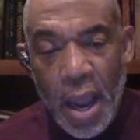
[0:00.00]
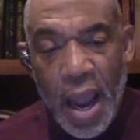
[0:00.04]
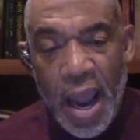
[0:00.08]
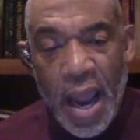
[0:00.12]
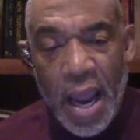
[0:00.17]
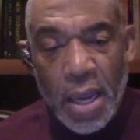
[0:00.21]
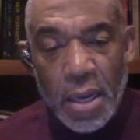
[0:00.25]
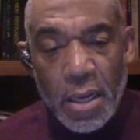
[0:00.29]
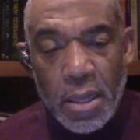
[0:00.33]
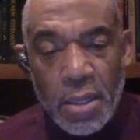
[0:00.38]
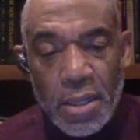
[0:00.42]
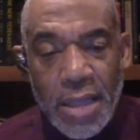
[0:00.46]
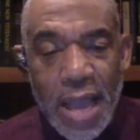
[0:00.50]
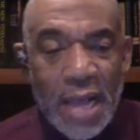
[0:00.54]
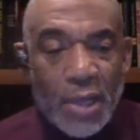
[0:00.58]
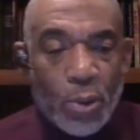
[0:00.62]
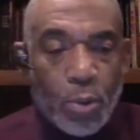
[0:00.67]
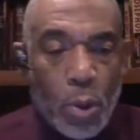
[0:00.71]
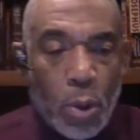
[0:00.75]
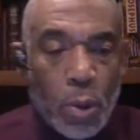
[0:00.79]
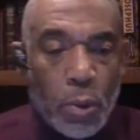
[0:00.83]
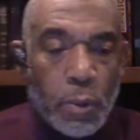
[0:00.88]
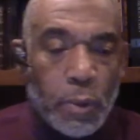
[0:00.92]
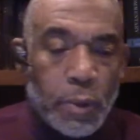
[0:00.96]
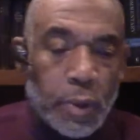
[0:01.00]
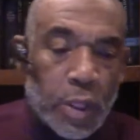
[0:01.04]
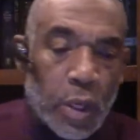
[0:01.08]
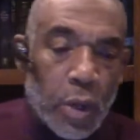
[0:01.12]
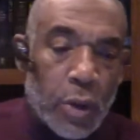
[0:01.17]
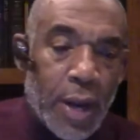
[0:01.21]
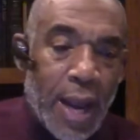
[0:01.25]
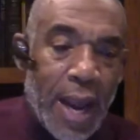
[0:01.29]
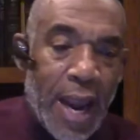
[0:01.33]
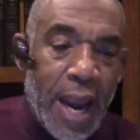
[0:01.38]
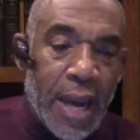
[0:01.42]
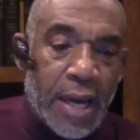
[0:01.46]
And that's where we're
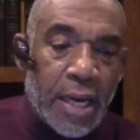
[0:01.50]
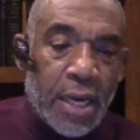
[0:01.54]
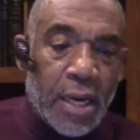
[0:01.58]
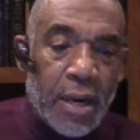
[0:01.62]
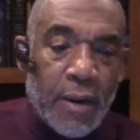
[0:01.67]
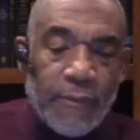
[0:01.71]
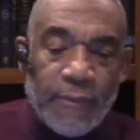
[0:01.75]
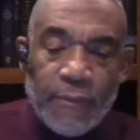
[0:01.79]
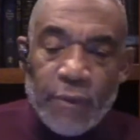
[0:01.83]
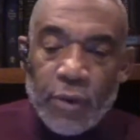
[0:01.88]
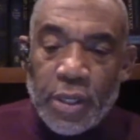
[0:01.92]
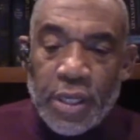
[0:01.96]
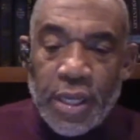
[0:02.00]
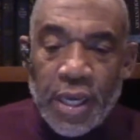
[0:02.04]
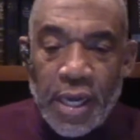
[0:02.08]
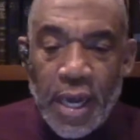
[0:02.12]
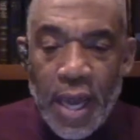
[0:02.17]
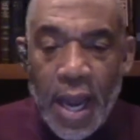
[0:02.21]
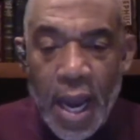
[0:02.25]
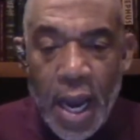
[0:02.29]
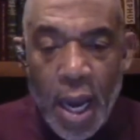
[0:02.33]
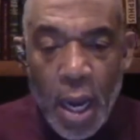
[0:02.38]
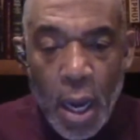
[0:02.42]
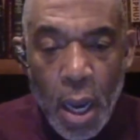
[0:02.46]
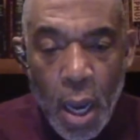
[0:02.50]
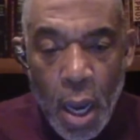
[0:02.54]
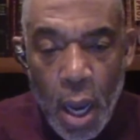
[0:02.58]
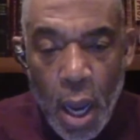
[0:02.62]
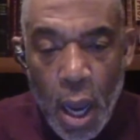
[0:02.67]
going to hang it up for today.